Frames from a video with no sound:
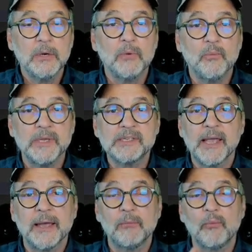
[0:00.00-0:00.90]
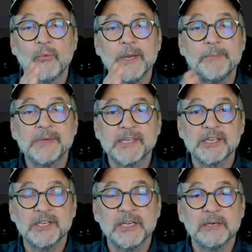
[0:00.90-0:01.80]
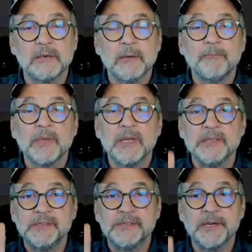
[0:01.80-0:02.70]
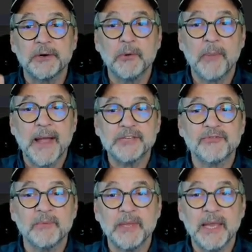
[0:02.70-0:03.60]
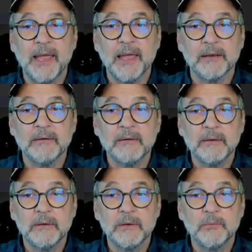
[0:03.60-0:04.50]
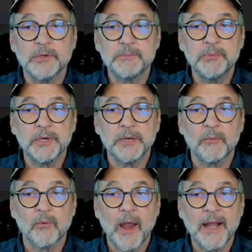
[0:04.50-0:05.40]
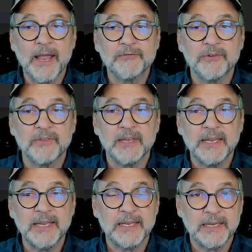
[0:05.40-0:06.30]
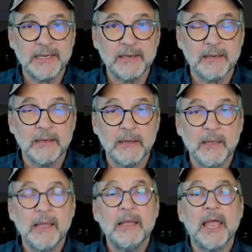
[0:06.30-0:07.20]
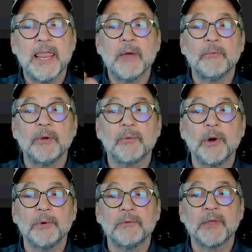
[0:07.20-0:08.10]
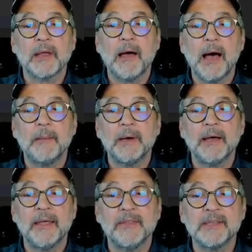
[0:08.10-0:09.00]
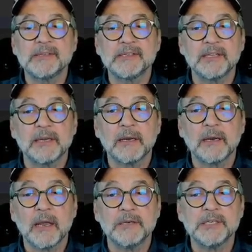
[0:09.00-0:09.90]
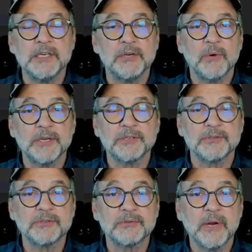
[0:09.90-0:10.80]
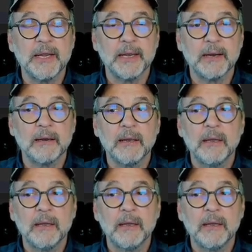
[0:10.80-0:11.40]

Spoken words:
We said reposition it 0 bytes from the end, which put it right after the E. And then we wrote the comma, and this is the continuation string